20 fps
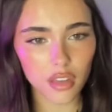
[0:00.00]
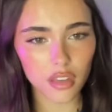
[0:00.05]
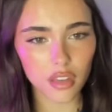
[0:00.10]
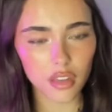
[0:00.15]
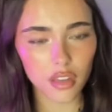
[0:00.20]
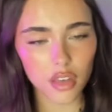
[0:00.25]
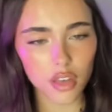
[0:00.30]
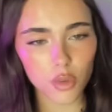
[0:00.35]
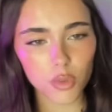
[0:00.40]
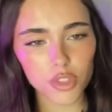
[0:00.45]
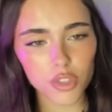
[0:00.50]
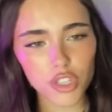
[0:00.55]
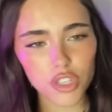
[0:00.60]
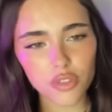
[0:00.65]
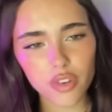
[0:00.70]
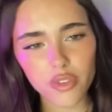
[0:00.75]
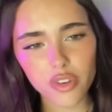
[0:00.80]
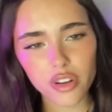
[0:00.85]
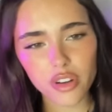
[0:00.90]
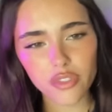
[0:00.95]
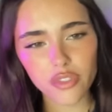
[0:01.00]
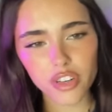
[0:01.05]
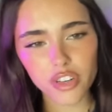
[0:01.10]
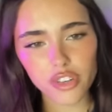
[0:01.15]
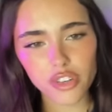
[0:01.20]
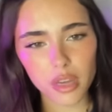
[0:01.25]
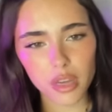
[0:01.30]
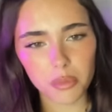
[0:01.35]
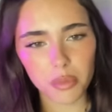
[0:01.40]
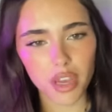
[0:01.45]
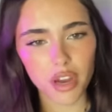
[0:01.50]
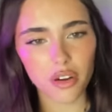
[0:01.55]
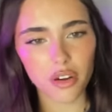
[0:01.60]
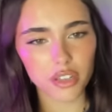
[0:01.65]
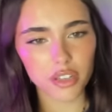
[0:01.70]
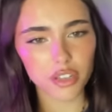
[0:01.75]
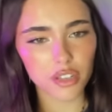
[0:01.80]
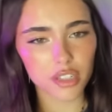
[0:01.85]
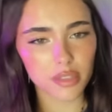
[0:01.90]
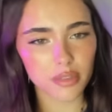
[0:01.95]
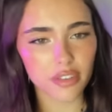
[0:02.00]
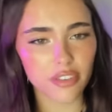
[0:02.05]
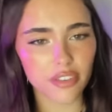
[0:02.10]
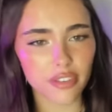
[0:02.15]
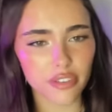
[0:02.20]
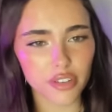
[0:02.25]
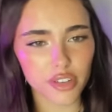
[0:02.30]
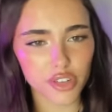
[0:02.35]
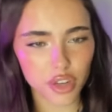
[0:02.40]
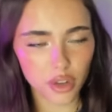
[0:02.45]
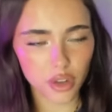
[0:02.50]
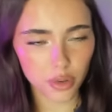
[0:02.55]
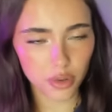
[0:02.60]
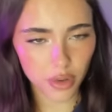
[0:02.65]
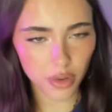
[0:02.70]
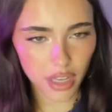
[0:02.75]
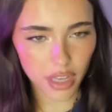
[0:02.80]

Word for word: what's your favorite Adventure Time character? It's my favorite show.